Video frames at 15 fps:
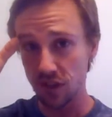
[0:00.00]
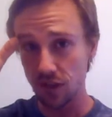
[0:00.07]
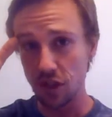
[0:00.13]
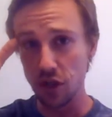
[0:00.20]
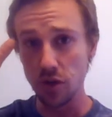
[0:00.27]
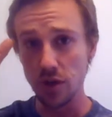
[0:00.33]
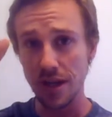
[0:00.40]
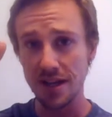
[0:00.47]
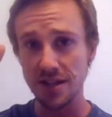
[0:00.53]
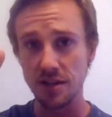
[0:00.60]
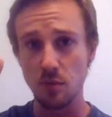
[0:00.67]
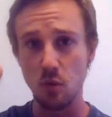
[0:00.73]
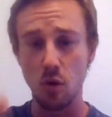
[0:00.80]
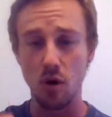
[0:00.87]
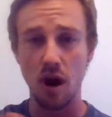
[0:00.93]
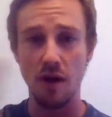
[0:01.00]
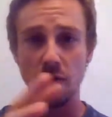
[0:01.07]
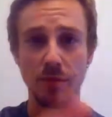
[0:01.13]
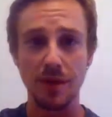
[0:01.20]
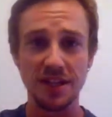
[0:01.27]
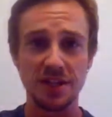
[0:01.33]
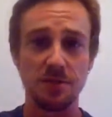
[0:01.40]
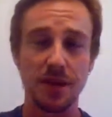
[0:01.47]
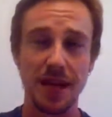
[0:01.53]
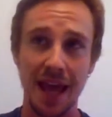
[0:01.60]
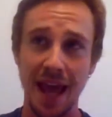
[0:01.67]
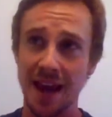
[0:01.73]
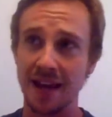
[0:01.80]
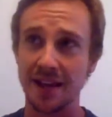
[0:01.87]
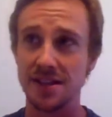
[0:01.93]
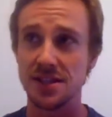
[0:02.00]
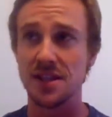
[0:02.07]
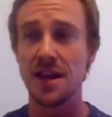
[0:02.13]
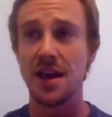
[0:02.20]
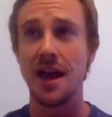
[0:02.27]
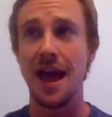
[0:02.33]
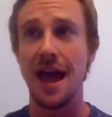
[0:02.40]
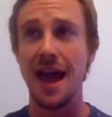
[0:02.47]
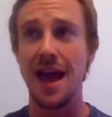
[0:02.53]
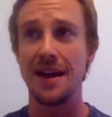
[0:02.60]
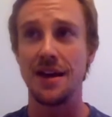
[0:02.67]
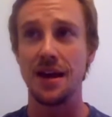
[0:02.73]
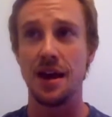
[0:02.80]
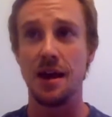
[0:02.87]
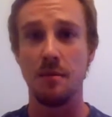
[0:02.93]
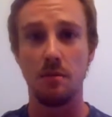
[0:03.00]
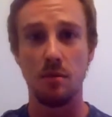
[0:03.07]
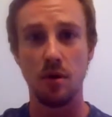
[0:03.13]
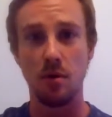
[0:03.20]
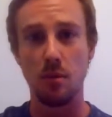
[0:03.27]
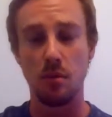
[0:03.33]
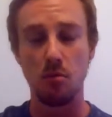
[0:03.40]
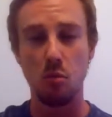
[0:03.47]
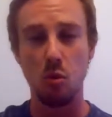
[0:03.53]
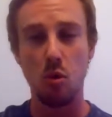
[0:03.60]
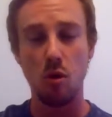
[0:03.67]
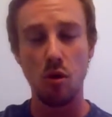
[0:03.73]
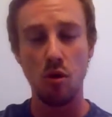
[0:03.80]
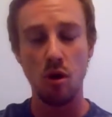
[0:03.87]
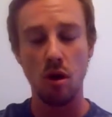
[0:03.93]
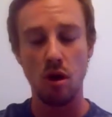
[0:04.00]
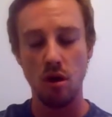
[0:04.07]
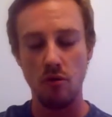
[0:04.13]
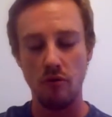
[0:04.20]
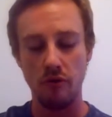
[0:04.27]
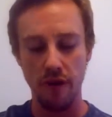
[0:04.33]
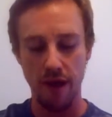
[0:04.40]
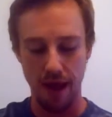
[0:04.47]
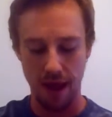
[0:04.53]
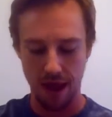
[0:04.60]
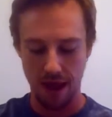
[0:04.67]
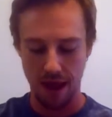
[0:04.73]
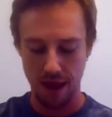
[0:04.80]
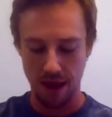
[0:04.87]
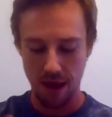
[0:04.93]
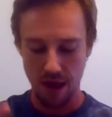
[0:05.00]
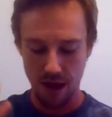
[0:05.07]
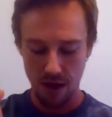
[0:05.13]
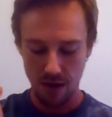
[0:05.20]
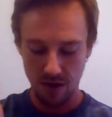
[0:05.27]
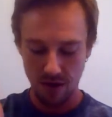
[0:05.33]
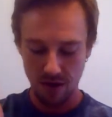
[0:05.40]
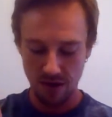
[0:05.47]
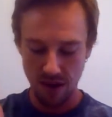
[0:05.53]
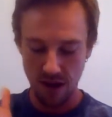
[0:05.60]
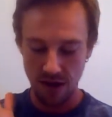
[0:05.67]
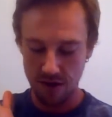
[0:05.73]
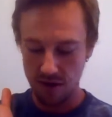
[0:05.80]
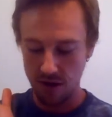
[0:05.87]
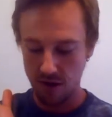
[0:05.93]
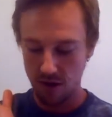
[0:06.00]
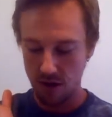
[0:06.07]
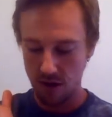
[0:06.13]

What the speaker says: utilizing more cover-based mechanics and more of a distinct